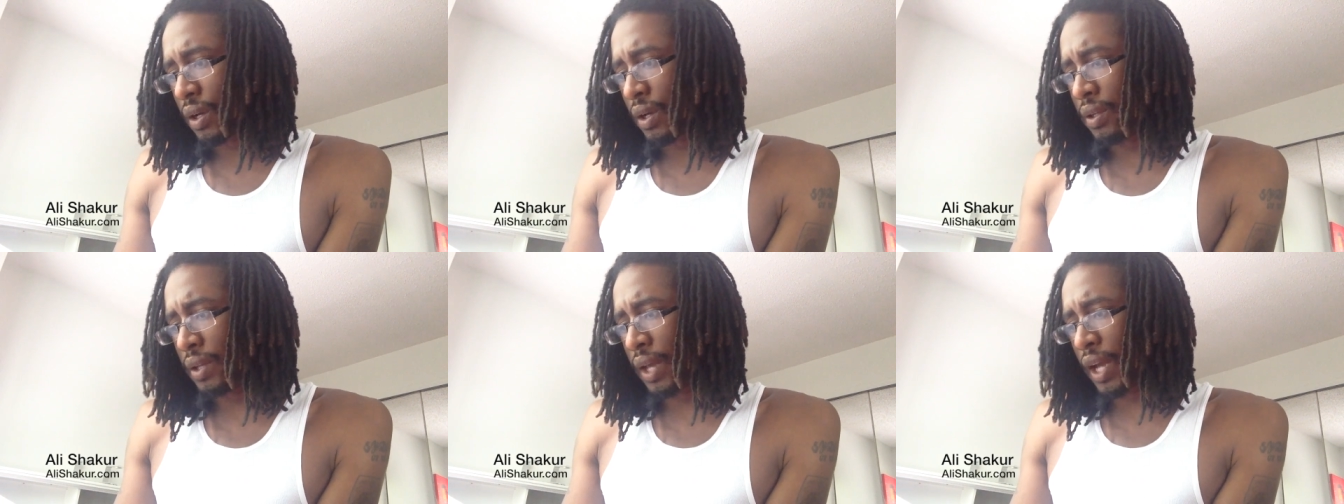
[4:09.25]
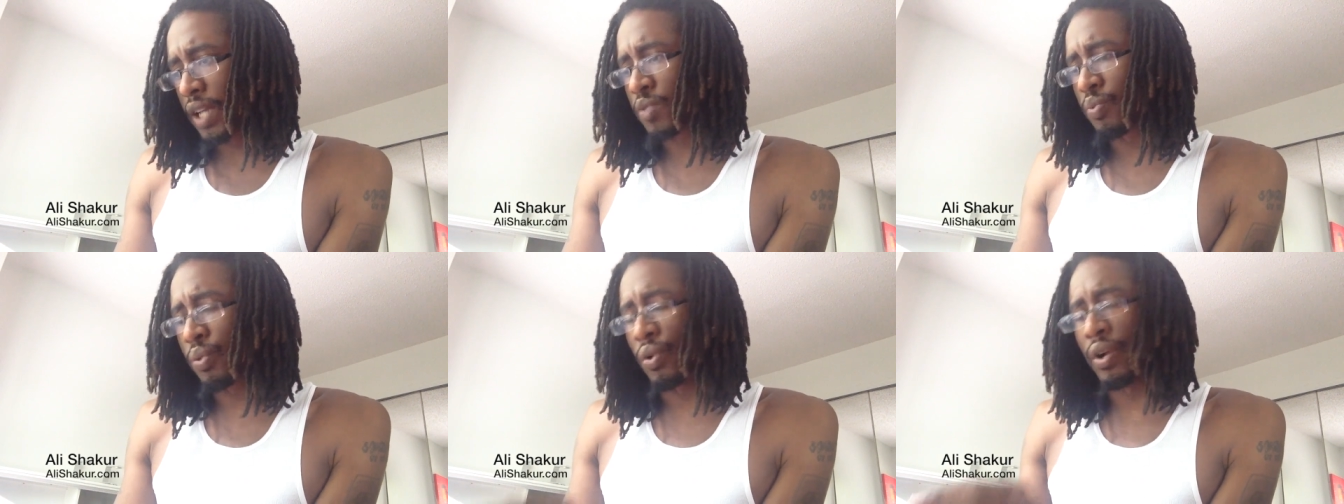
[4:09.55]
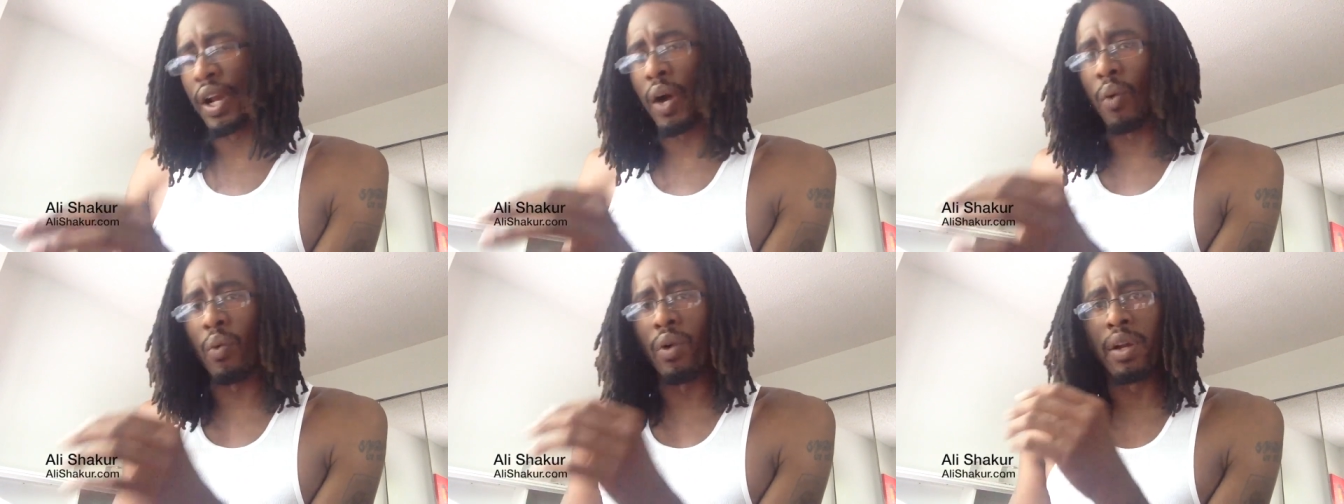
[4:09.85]
next
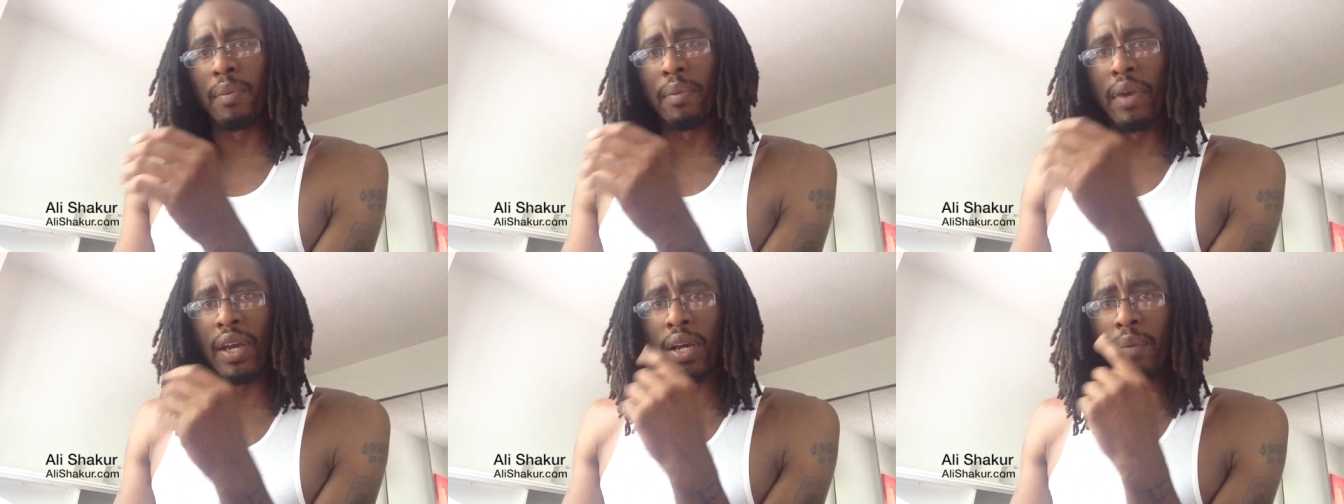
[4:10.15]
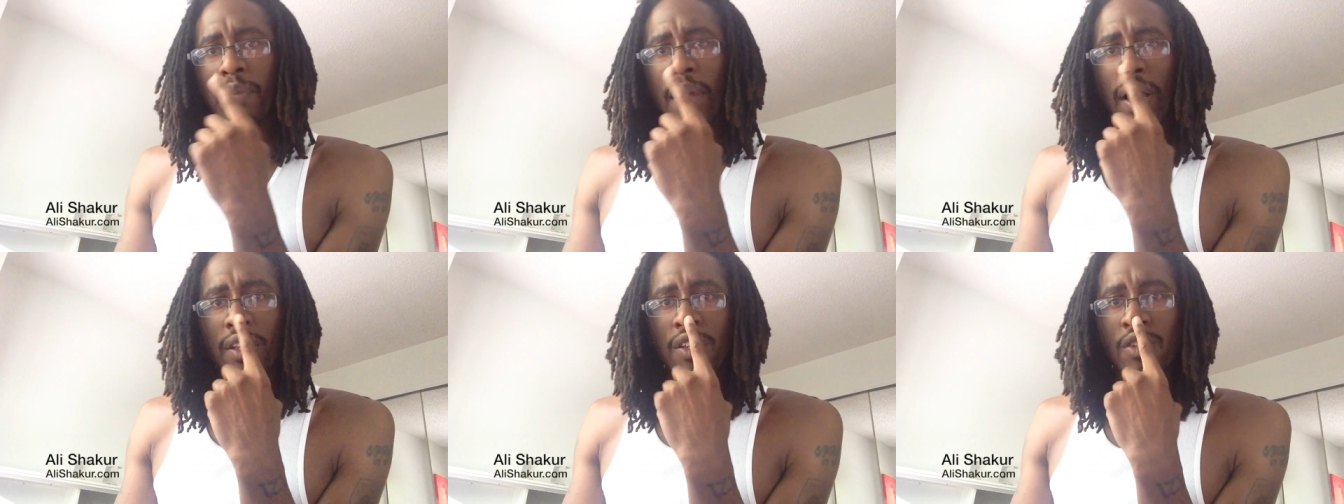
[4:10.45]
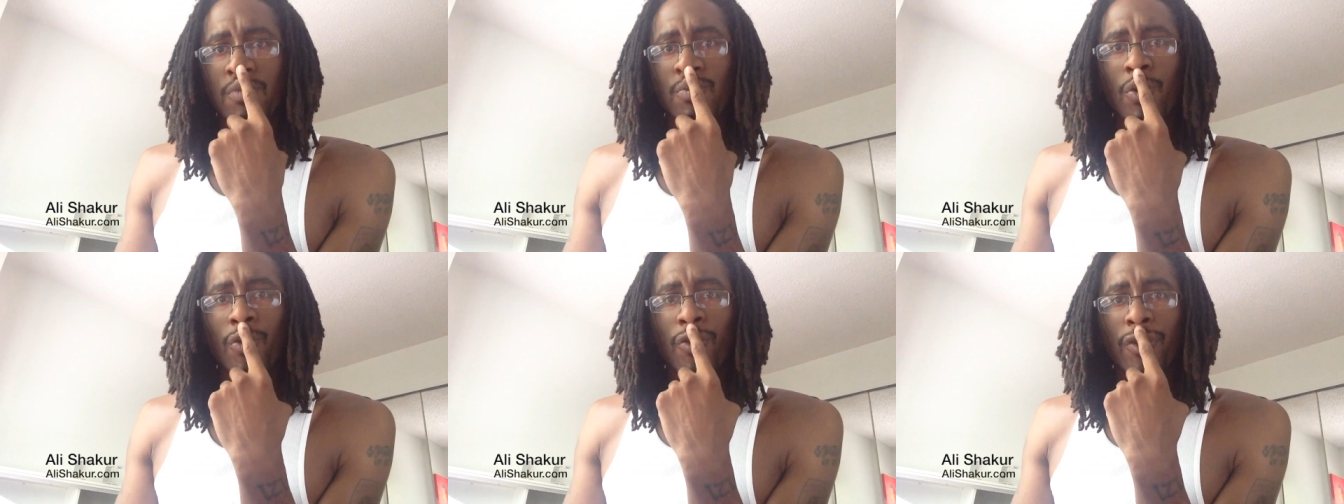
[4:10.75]
point I want to make about
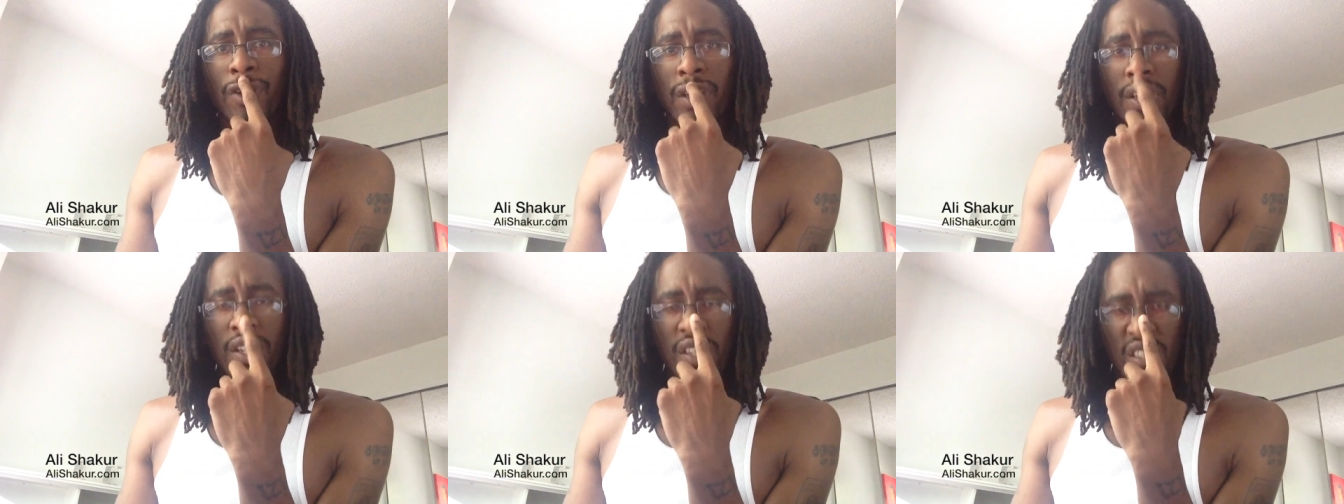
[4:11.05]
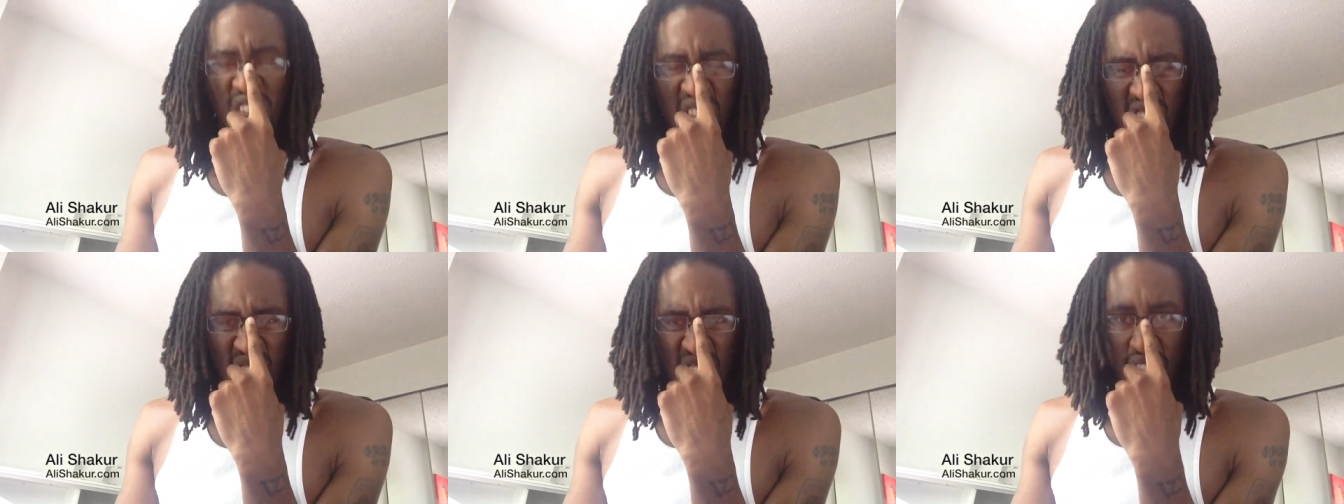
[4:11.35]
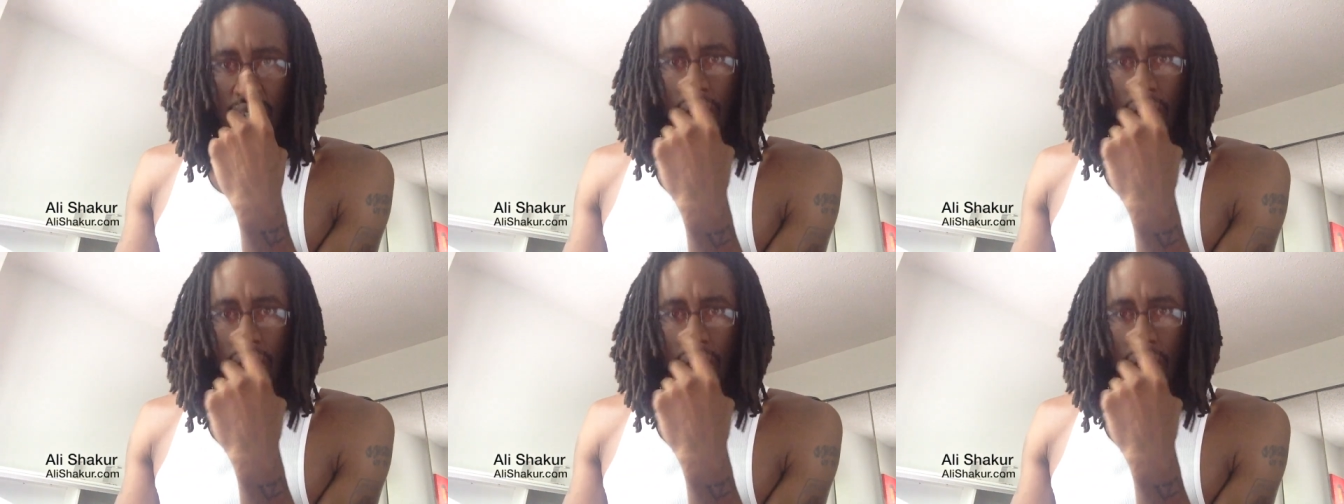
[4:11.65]
this movie is